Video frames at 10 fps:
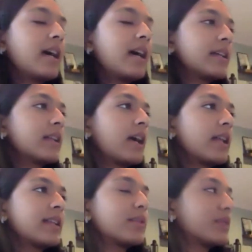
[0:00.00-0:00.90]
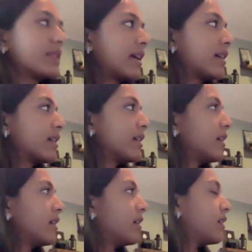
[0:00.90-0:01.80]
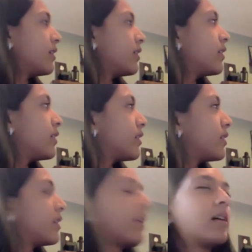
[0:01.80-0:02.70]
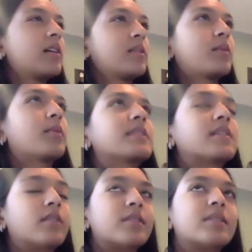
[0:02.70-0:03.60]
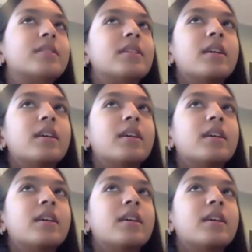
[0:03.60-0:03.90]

I think it was like what was it called?